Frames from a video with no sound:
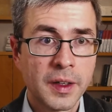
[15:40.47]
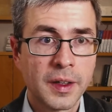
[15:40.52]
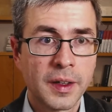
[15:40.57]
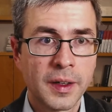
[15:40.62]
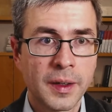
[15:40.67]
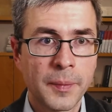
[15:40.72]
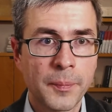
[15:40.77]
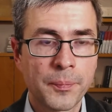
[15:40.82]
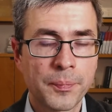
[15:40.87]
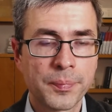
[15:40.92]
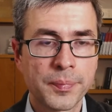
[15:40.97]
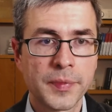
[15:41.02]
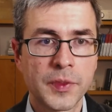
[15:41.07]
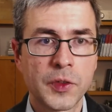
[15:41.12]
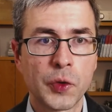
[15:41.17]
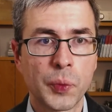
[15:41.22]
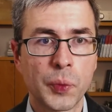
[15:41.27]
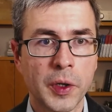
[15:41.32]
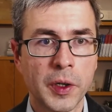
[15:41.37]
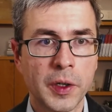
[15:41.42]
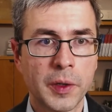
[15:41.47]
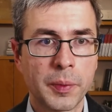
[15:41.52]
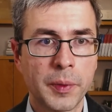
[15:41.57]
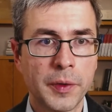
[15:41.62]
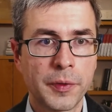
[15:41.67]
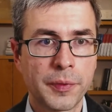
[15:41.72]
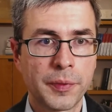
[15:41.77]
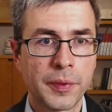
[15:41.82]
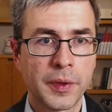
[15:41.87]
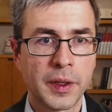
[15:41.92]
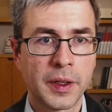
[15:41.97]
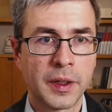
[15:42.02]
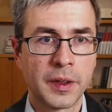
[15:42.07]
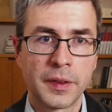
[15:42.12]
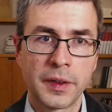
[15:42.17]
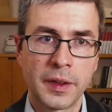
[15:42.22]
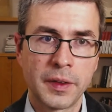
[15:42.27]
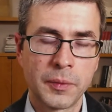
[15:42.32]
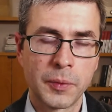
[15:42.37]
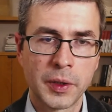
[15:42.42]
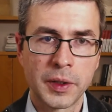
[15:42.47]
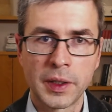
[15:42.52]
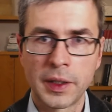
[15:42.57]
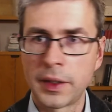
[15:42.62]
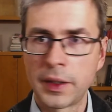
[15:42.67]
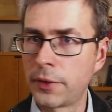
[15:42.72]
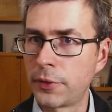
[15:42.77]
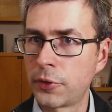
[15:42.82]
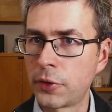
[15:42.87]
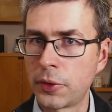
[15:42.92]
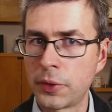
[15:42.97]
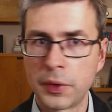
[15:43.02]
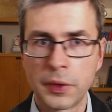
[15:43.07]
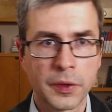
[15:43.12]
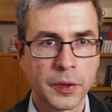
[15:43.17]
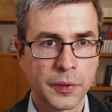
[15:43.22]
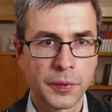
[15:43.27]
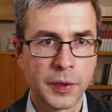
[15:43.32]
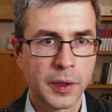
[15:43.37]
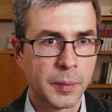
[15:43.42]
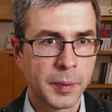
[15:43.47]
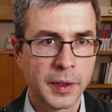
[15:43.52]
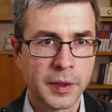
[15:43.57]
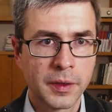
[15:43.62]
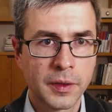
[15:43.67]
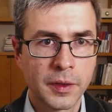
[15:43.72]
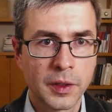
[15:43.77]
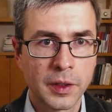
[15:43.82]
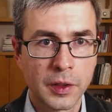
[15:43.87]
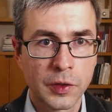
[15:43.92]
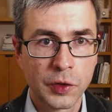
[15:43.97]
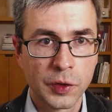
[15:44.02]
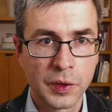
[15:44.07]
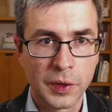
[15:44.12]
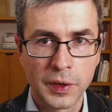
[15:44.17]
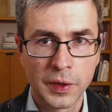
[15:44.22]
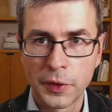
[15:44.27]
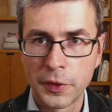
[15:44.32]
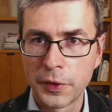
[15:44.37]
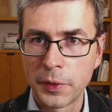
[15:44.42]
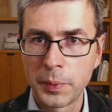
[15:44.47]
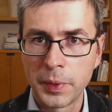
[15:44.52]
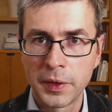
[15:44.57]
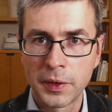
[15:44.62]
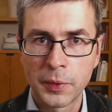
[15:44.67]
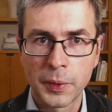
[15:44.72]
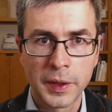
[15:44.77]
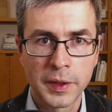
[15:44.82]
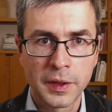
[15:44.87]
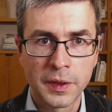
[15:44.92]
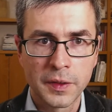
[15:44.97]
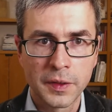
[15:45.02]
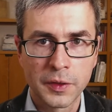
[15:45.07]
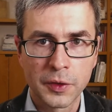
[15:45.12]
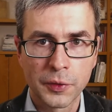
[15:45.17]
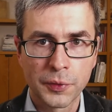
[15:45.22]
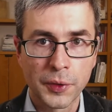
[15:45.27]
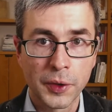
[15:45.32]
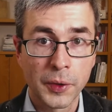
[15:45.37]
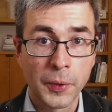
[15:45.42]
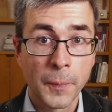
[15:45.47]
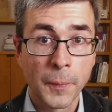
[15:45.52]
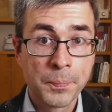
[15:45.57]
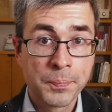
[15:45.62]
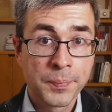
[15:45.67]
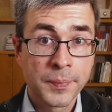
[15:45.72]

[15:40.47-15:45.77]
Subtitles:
to work with than what I have shown you so far, but it should also be quite easy to follow.